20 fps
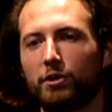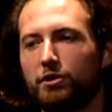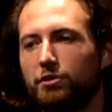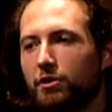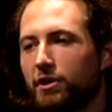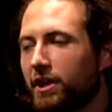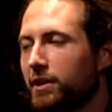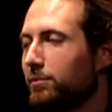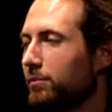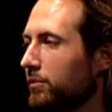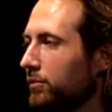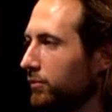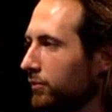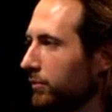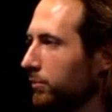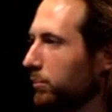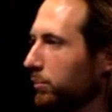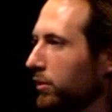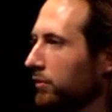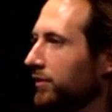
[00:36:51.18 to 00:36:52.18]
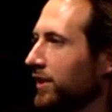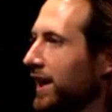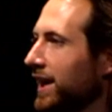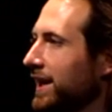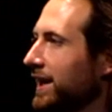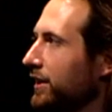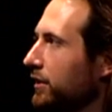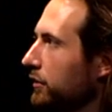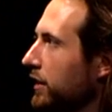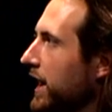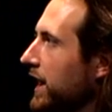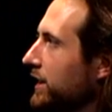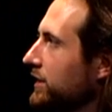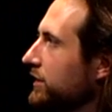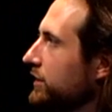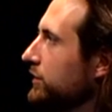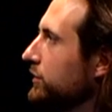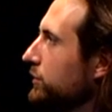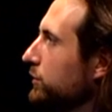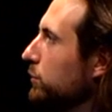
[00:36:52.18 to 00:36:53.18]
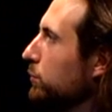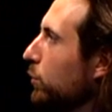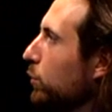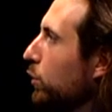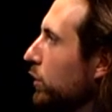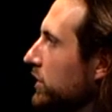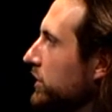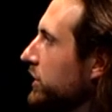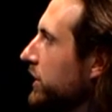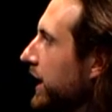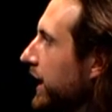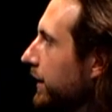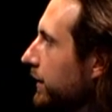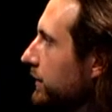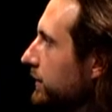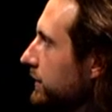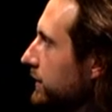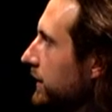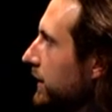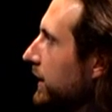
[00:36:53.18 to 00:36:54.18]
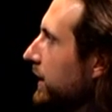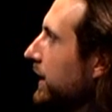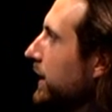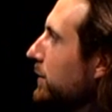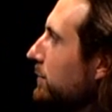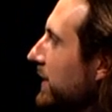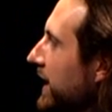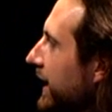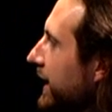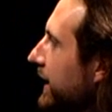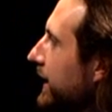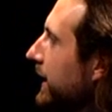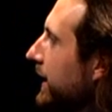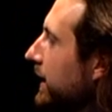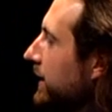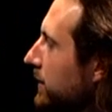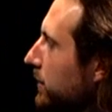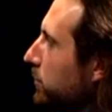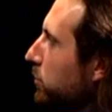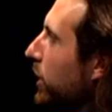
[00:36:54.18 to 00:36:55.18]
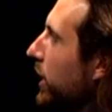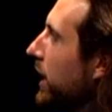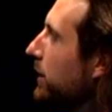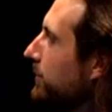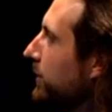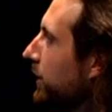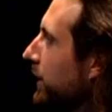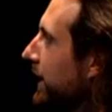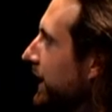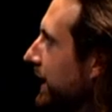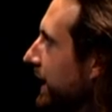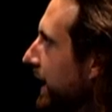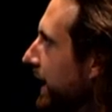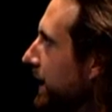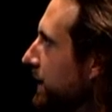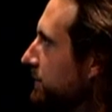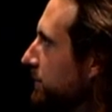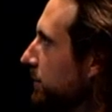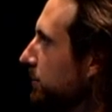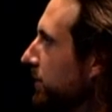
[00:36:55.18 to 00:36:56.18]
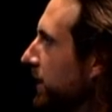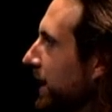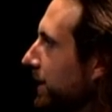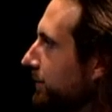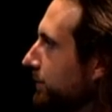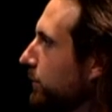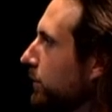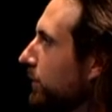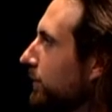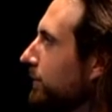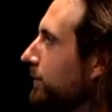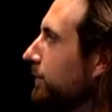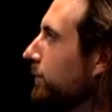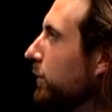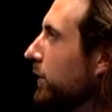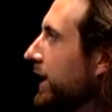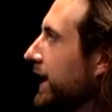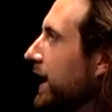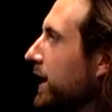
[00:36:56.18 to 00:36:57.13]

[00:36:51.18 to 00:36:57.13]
where you can provide interactions through more channels and making it the primary engagement platform for